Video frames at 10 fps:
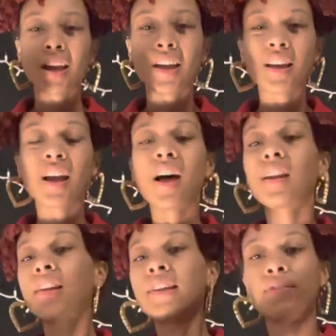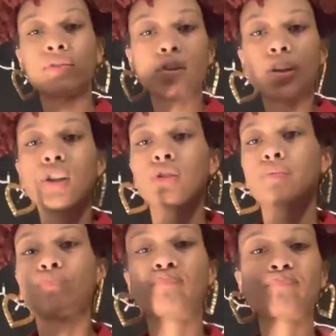y'all leave you
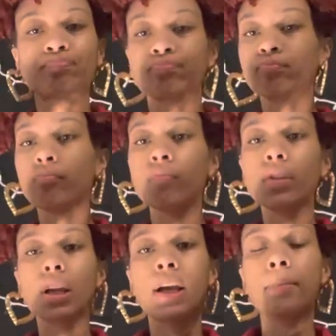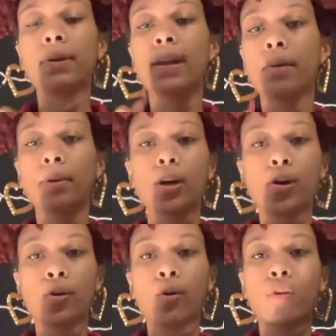know a comment down
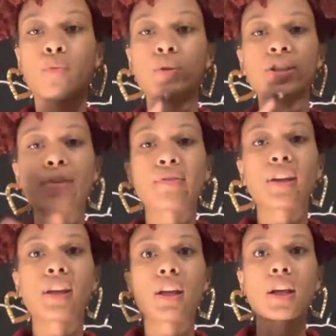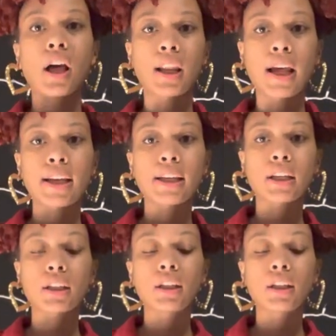below of which outfit y'all like